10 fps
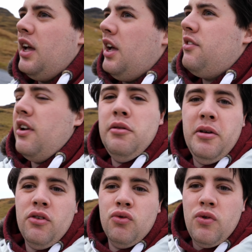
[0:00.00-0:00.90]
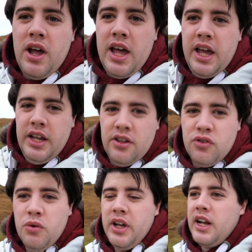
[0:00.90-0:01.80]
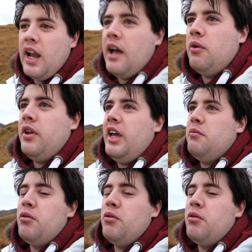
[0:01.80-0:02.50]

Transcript: It's a little bit grey, it's quite cloudy,